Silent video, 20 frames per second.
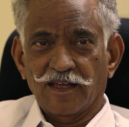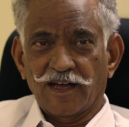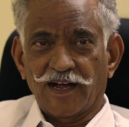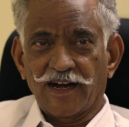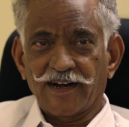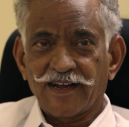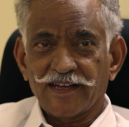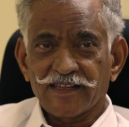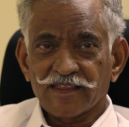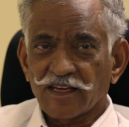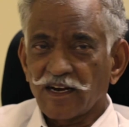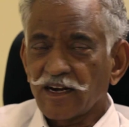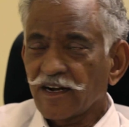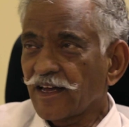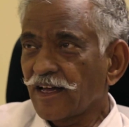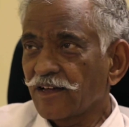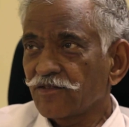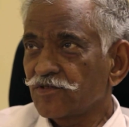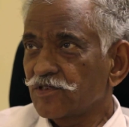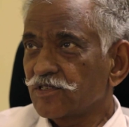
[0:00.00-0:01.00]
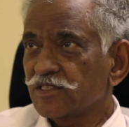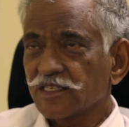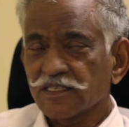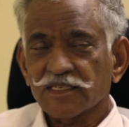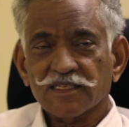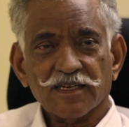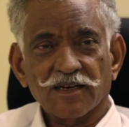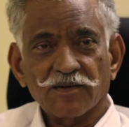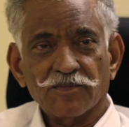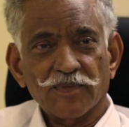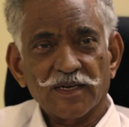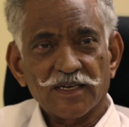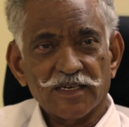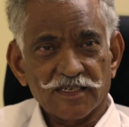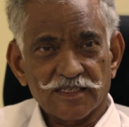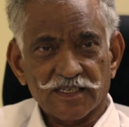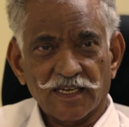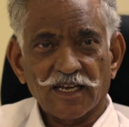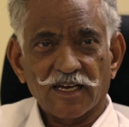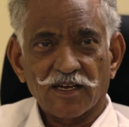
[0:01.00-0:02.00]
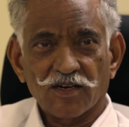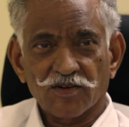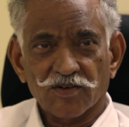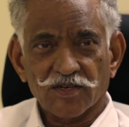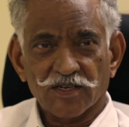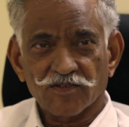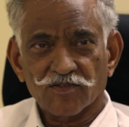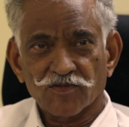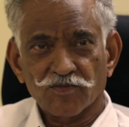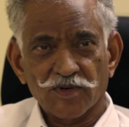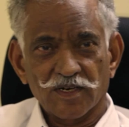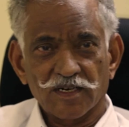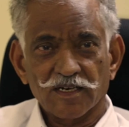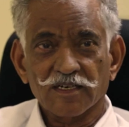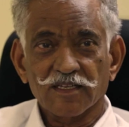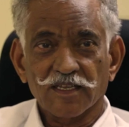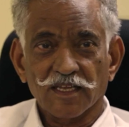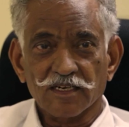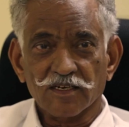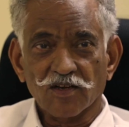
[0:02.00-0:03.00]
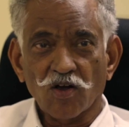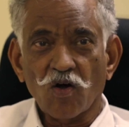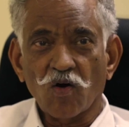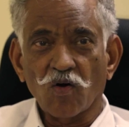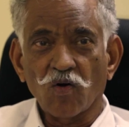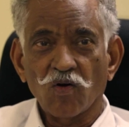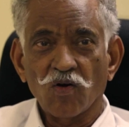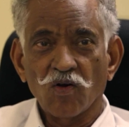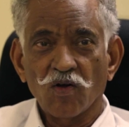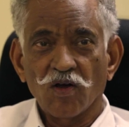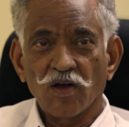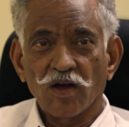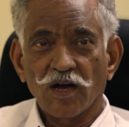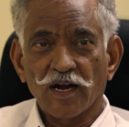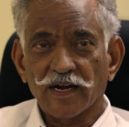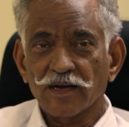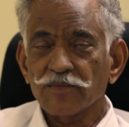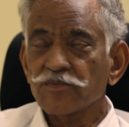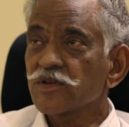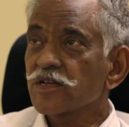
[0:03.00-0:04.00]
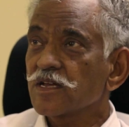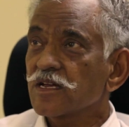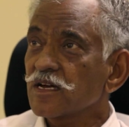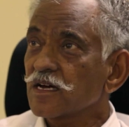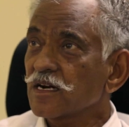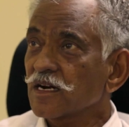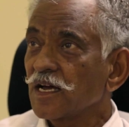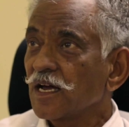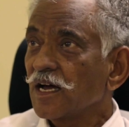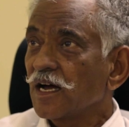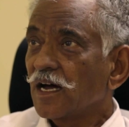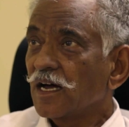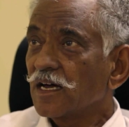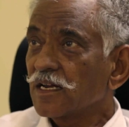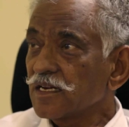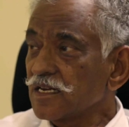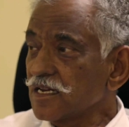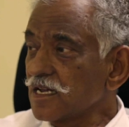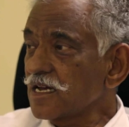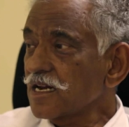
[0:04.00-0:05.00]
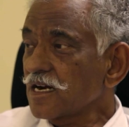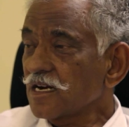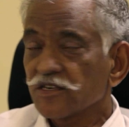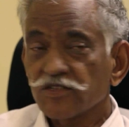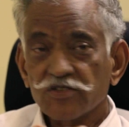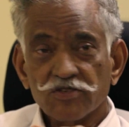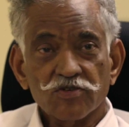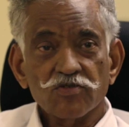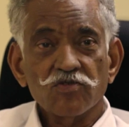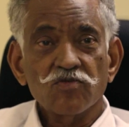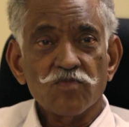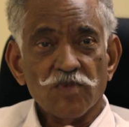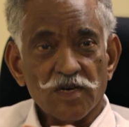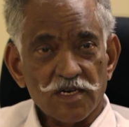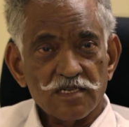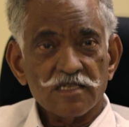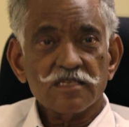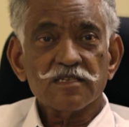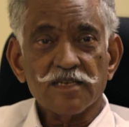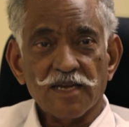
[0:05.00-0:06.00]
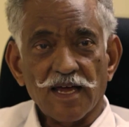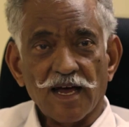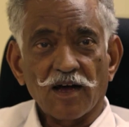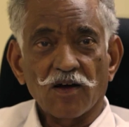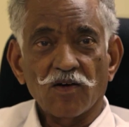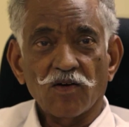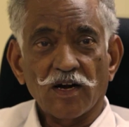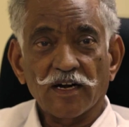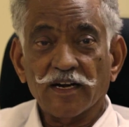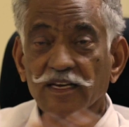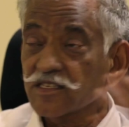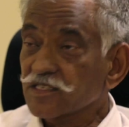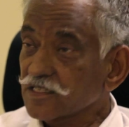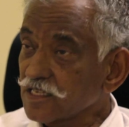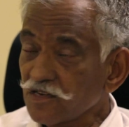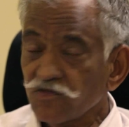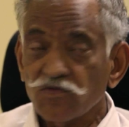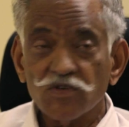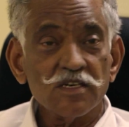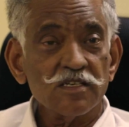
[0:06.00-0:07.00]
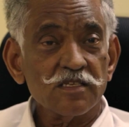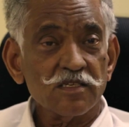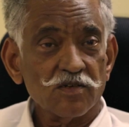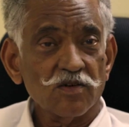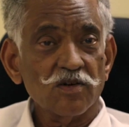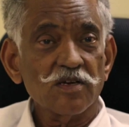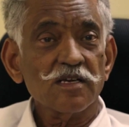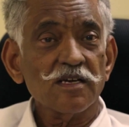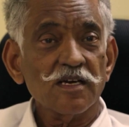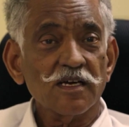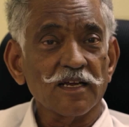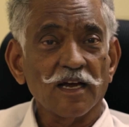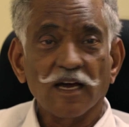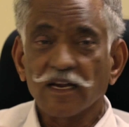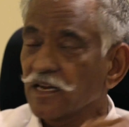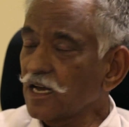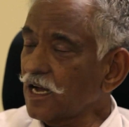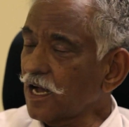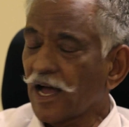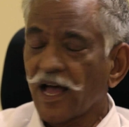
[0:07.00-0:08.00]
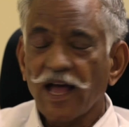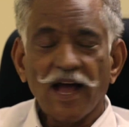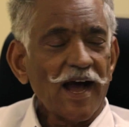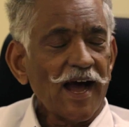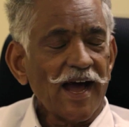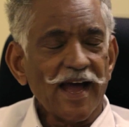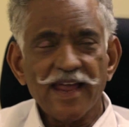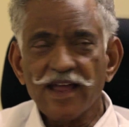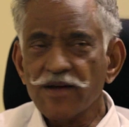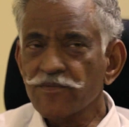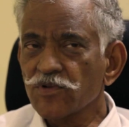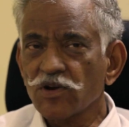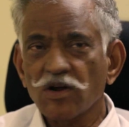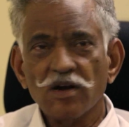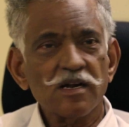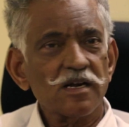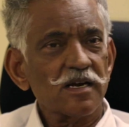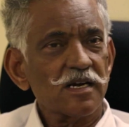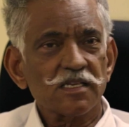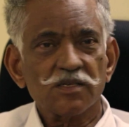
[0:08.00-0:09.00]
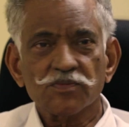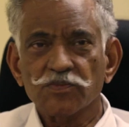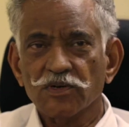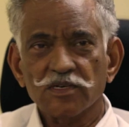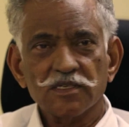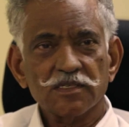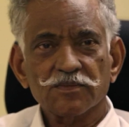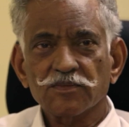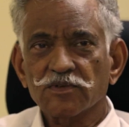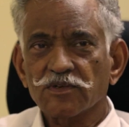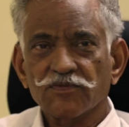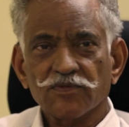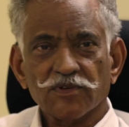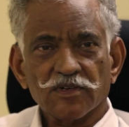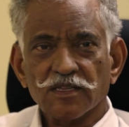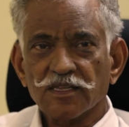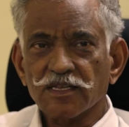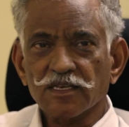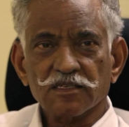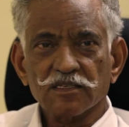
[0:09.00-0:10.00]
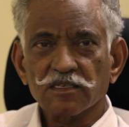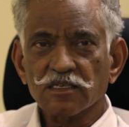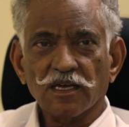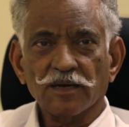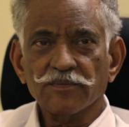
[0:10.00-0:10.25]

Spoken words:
And I thought I would just come by and say hello to everybody and then go. And I'm here a year and 2 months now. And I see what's going on. Now, I am not responsible for this.